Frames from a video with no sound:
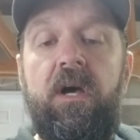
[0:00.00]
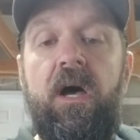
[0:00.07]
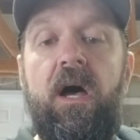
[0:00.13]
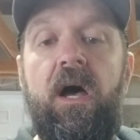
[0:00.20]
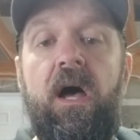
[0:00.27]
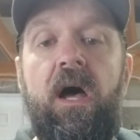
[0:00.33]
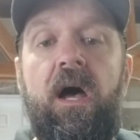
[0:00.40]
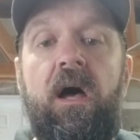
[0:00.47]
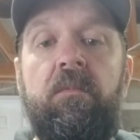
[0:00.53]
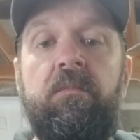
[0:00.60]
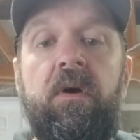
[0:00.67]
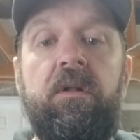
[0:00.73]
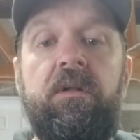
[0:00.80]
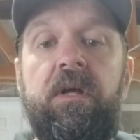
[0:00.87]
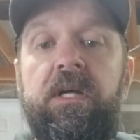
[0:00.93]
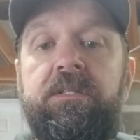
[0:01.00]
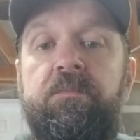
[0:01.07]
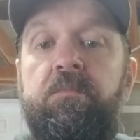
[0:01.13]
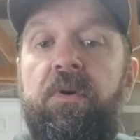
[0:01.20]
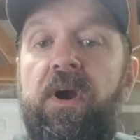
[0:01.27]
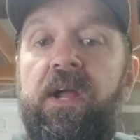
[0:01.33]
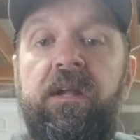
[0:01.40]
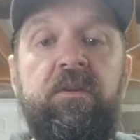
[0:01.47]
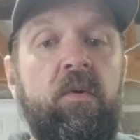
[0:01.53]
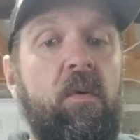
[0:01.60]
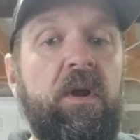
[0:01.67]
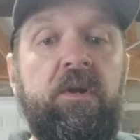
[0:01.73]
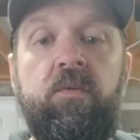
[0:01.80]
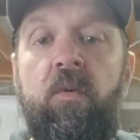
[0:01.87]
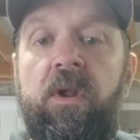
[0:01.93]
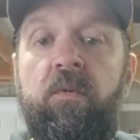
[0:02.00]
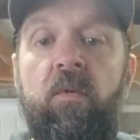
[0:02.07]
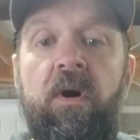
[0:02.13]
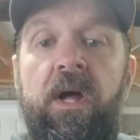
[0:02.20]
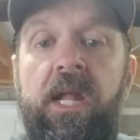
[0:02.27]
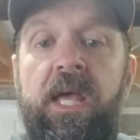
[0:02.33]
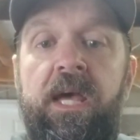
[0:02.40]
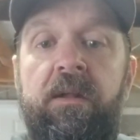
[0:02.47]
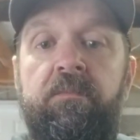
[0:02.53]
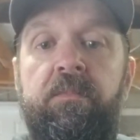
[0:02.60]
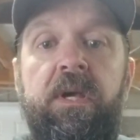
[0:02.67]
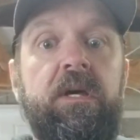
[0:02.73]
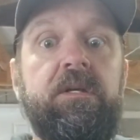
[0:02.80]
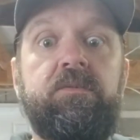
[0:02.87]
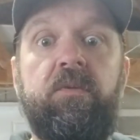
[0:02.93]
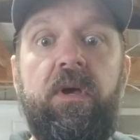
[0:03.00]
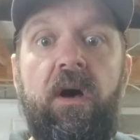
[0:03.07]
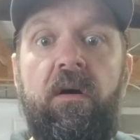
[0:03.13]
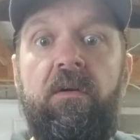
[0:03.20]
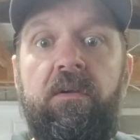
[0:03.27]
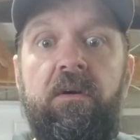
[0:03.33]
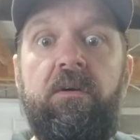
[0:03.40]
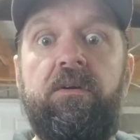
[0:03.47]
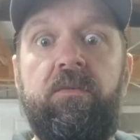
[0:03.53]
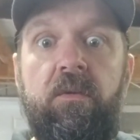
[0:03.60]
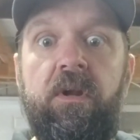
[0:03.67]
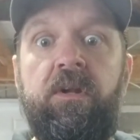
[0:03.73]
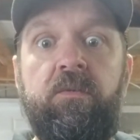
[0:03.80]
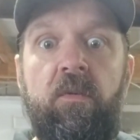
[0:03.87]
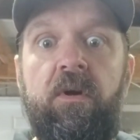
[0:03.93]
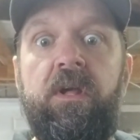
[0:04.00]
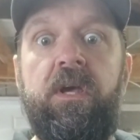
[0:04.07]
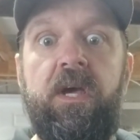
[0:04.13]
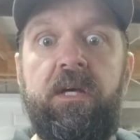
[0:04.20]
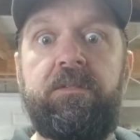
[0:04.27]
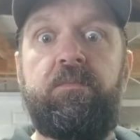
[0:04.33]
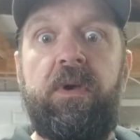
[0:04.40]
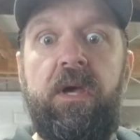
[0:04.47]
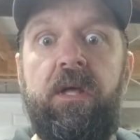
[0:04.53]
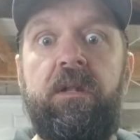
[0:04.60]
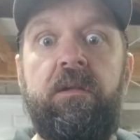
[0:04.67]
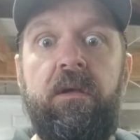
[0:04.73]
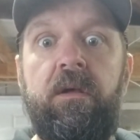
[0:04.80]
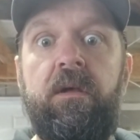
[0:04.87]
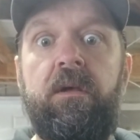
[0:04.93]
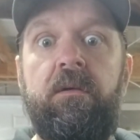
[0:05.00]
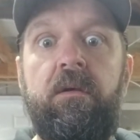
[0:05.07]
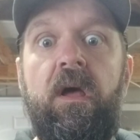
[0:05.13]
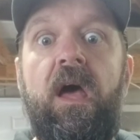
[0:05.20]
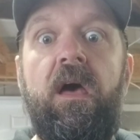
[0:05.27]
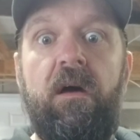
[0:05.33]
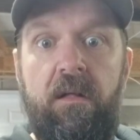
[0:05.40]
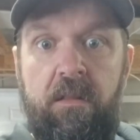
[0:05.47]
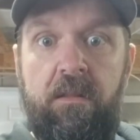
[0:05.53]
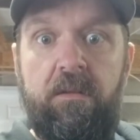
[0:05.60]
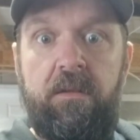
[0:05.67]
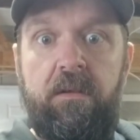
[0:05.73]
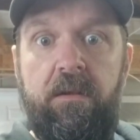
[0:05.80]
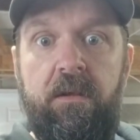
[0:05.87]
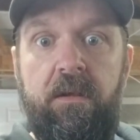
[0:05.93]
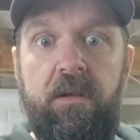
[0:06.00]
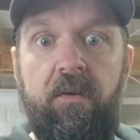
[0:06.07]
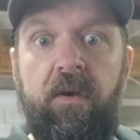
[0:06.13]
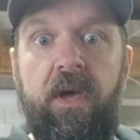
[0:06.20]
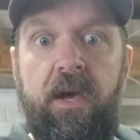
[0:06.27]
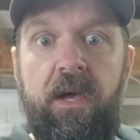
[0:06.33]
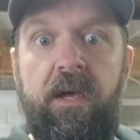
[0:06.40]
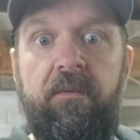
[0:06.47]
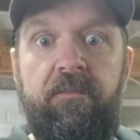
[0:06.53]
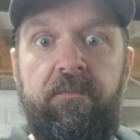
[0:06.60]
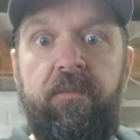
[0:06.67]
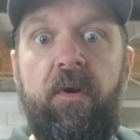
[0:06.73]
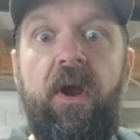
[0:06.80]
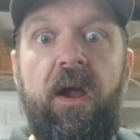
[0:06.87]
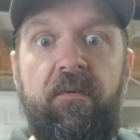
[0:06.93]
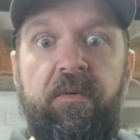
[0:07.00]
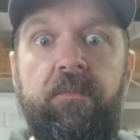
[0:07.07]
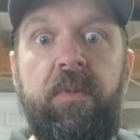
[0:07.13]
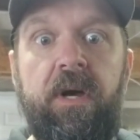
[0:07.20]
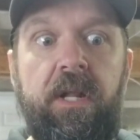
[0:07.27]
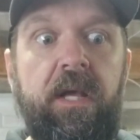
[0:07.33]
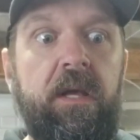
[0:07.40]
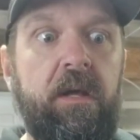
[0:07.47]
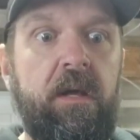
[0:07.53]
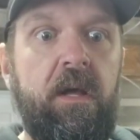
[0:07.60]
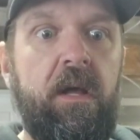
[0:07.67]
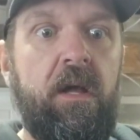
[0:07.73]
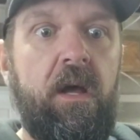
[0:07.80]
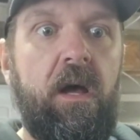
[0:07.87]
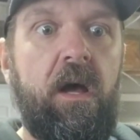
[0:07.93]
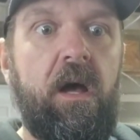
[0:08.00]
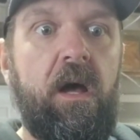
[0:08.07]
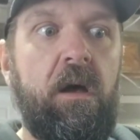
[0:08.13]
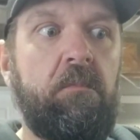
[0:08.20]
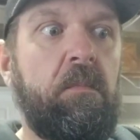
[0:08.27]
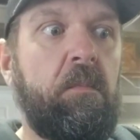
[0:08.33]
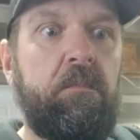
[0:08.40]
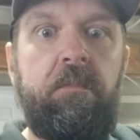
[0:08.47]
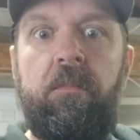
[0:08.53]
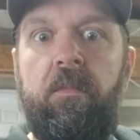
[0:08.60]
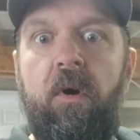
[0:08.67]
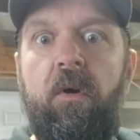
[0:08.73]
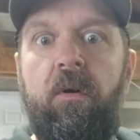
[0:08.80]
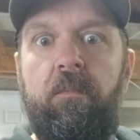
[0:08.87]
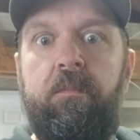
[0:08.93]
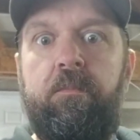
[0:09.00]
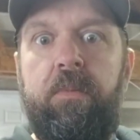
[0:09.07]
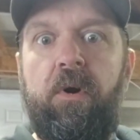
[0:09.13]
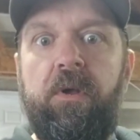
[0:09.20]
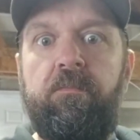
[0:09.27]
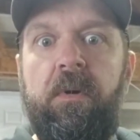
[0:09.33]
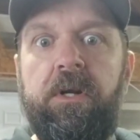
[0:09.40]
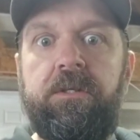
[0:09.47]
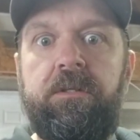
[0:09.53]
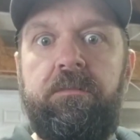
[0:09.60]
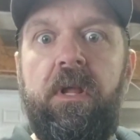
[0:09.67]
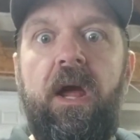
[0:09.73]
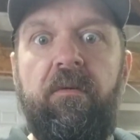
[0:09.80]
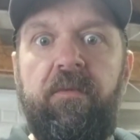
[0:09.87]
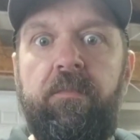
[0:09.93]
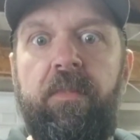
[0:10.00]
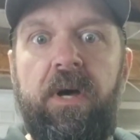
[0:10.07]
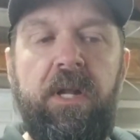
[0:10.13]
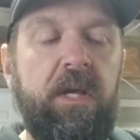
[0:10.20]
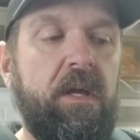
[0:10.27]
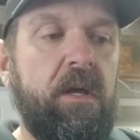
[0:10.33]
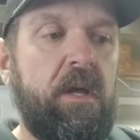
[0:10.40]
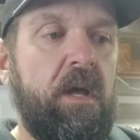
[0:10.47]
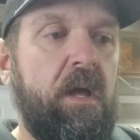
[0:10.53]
Let's bring 2021 in, because we all know 2020 has been hell, okay, for everybody, or pretty much everybody.